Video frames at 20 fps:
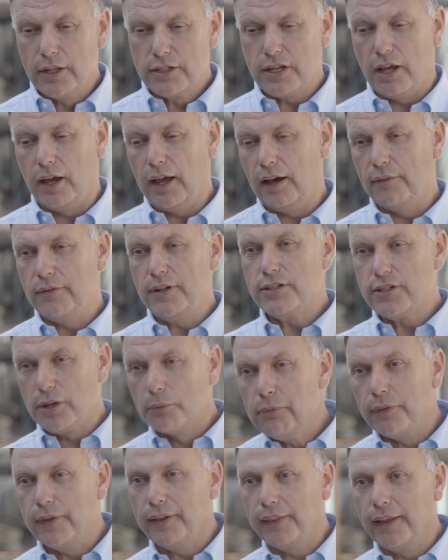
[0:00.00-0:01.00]
So having
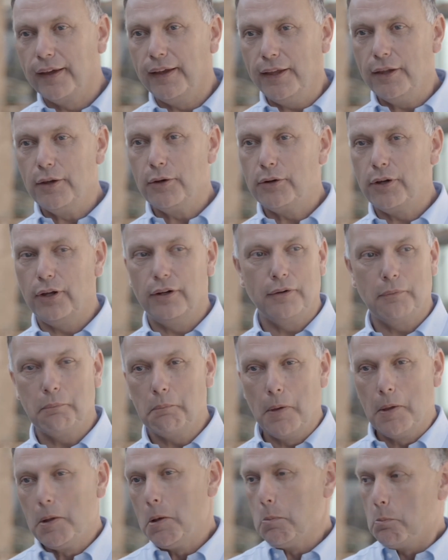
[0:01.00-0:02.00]
something that you
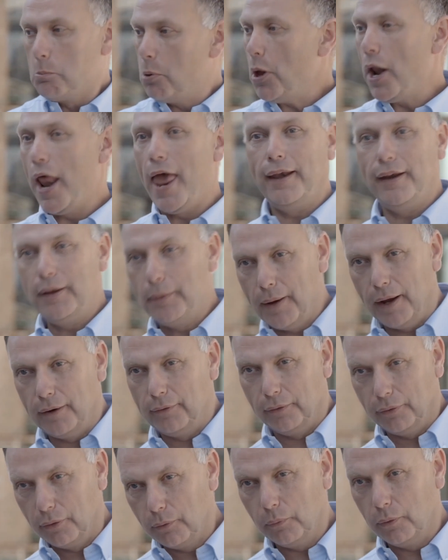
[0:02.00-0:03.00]
can put
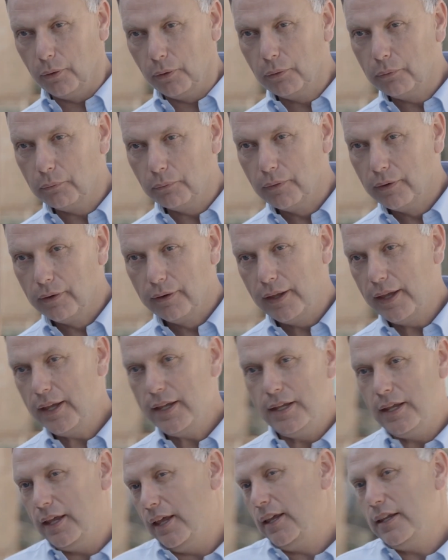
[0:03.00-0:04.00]
anywhere on the wall
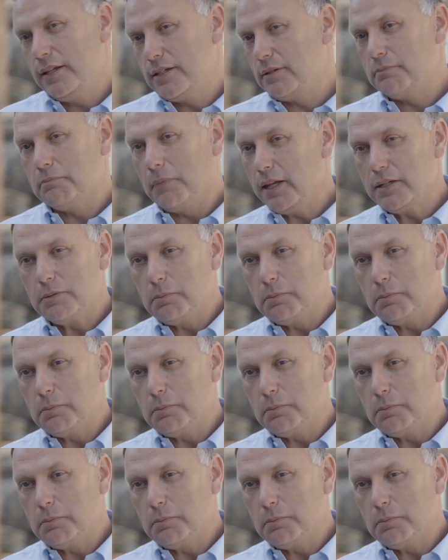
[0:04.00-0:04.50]
is